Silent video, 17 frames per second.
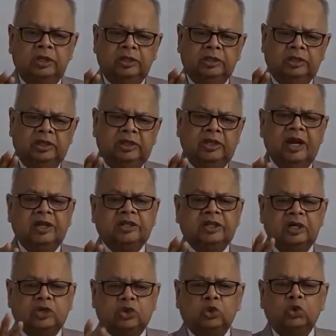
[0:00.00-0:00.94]
These are
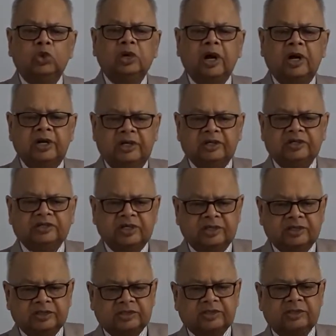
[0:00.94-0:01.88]
the two
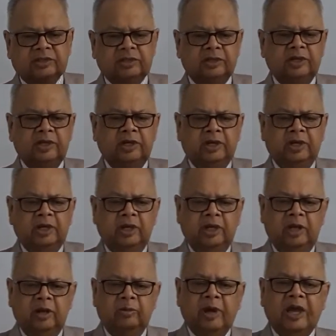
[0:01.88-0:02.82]
conditions.
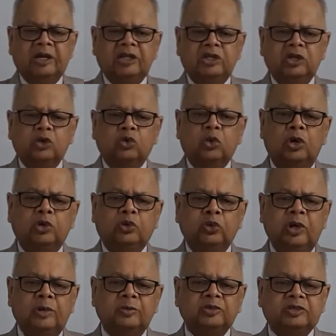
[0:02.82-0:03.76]
MR is equal
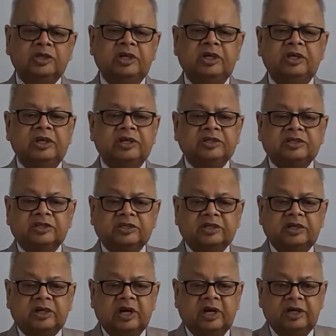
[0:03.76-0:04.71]
to MC is a
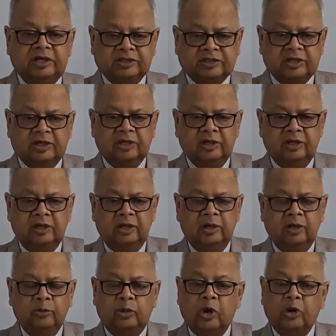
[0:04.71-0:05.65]
necessary condition
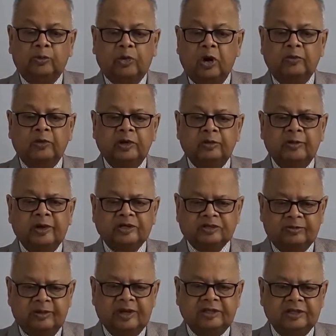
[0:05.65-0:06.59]
for profit
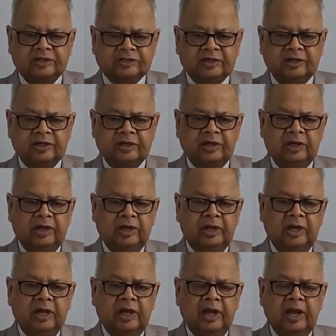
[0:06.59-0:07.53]
maximization.
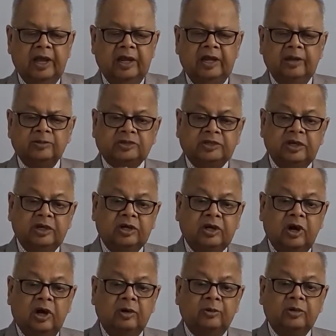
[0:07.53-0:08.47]
And MC
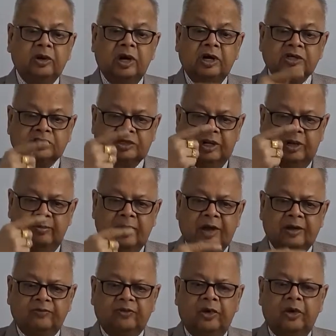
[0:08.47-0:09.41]
curve cuts
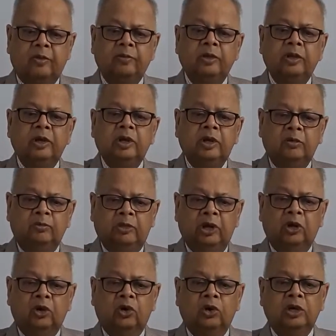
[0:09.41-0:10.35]
MR from
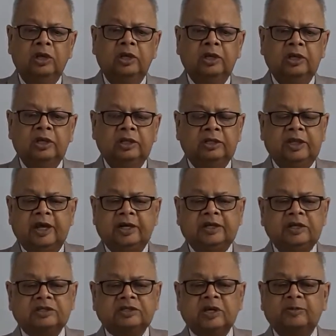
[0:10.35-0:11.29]
below, that
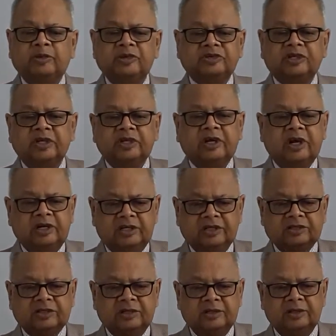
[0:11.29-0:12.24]
is sufficient
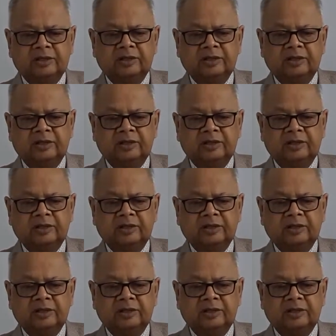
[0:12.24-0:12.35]
condition.